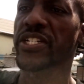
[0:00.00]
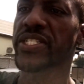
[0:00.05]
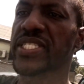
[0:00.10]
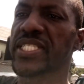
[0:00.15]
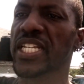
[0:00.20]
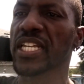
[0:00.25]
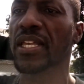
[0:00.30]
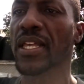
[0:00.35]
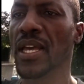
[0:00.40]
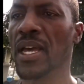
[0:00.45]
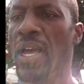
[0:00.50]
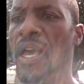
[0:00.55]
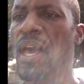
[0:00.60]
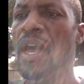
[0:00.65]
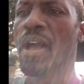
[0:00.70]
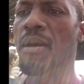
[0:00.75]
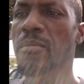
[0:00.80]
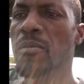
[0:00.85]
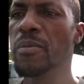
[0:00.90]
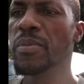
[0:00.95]
they are sick,
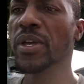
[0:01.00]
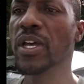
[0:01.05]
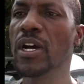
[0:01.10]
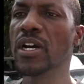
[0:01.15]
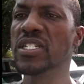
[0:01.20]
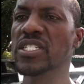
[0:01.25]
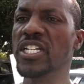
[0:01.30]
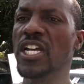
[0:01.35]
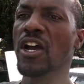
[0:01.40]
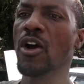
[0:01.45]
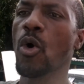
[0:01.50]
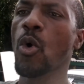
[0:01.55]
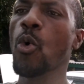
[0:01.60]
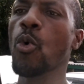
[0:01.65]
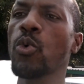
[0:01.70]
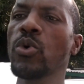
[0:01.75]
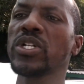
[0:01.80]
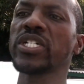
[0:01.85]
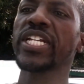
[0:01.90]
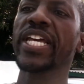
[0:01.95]
but because they are
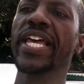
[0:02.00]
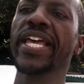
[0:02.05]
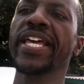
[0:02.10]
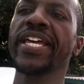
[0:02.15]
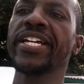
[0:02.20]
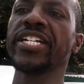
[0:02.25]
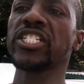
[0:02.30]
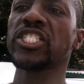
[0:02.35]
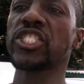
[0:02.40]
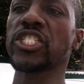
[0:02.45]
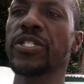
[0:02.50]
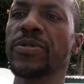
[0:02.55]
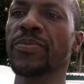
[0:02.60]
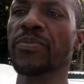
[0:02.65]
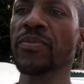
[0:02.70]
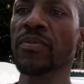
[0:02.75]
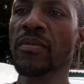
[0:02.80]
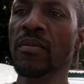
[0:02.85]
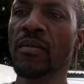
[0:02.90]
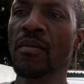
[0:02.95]
old age,
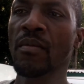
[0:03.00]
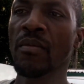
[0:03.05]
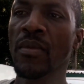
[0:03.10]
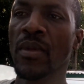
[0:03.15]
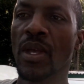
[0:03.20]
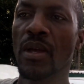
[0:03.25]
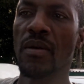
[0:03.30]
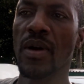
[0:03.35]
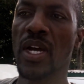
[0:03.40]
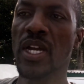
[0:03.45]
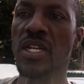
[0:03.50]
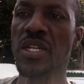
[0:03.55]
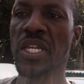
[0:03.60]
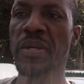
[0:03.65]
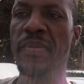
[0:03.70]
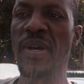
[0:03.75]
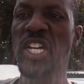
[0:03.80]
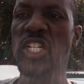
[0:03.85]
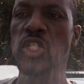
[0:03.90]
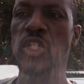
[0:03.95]
right?
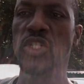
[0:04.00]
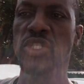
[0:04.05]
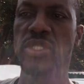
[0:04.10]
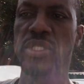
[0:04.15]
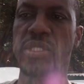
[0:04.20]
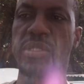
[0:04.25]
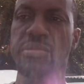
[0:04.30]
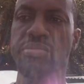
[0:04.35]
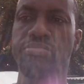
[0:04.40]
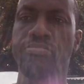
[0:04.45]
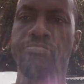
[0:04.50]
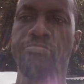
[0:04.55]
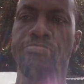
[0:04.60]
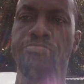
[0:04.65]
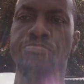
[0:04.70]
They might just,